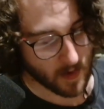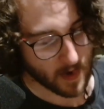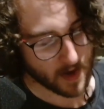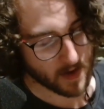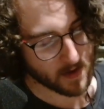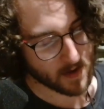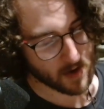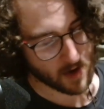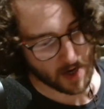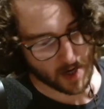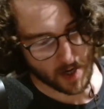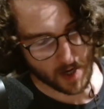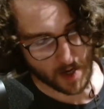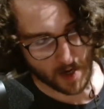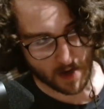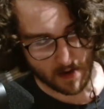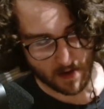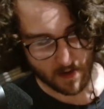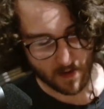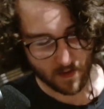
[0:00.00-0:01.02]
tragic, and
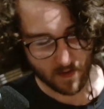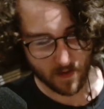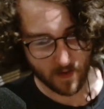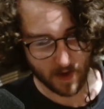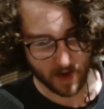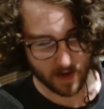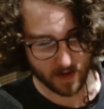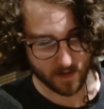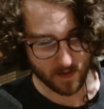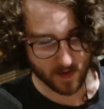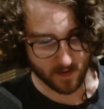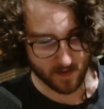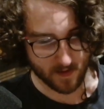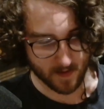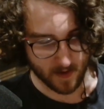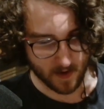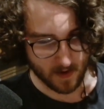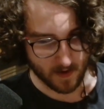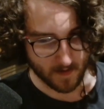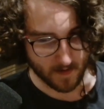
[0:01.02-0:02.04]
it's always
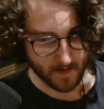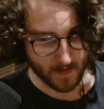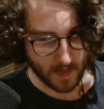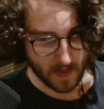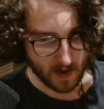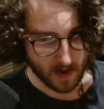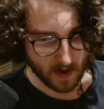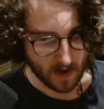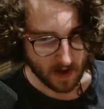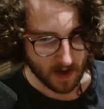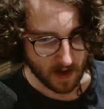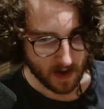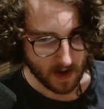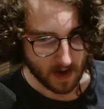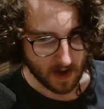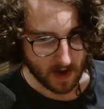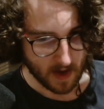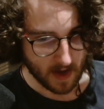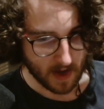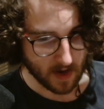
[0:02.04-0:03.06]
miserable,
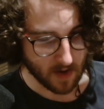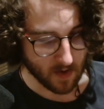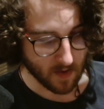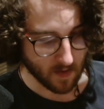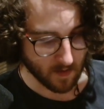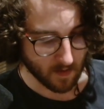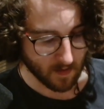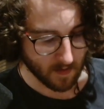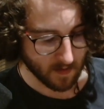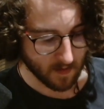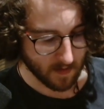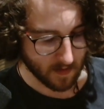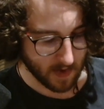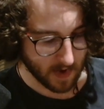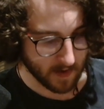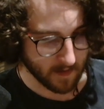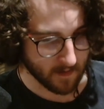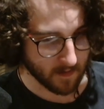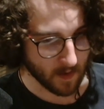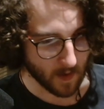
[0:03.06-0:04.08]
and
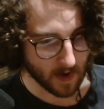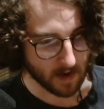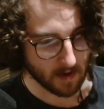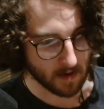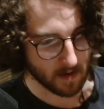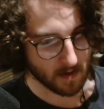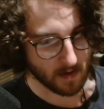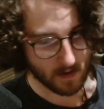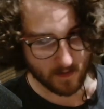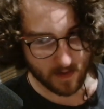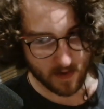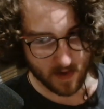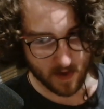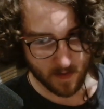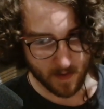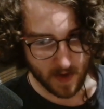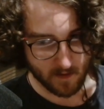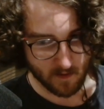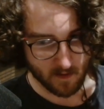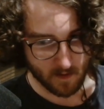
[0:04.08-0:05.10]
everyone deserves to
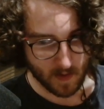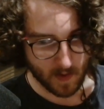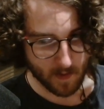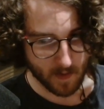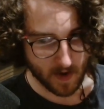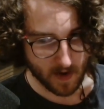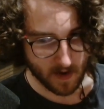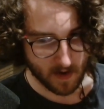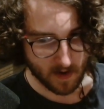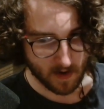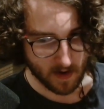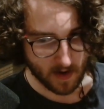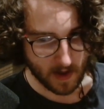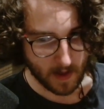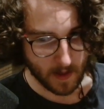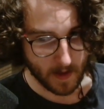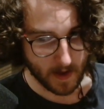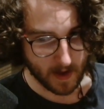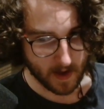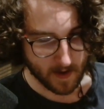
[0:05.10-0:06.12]
be remembered, I
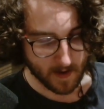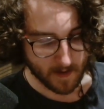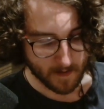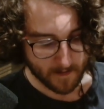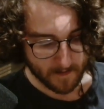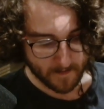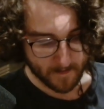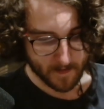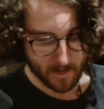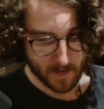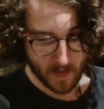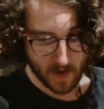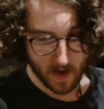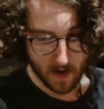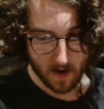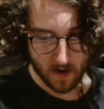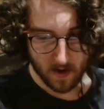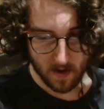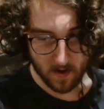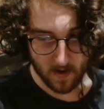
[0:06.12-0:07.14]
think.
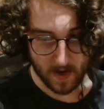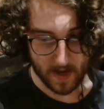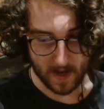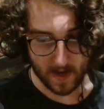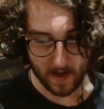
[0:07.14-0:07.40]
Okay,